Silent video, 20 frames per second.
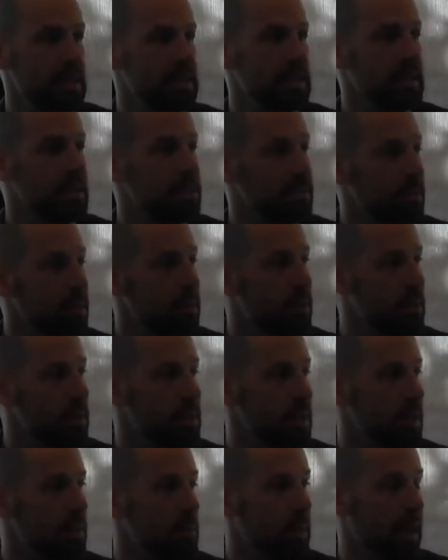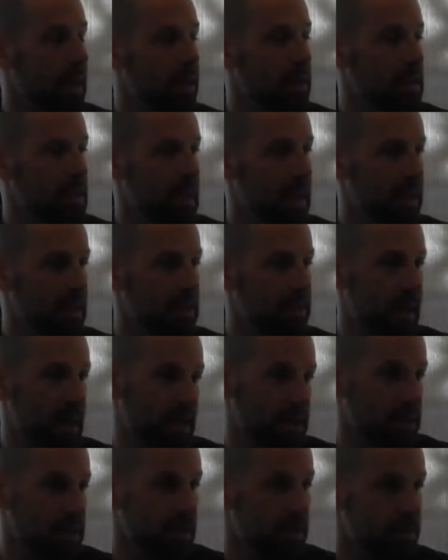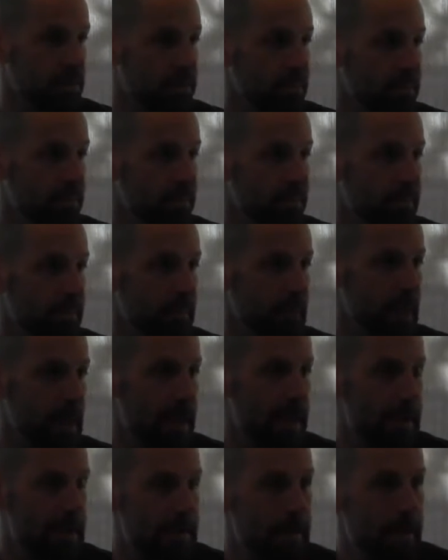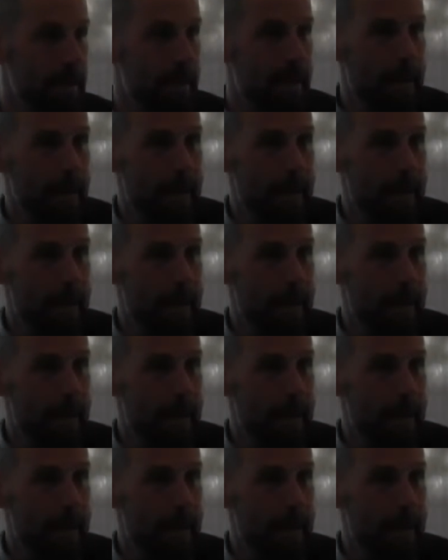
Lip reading: is this focus on parent satisfaction. Now,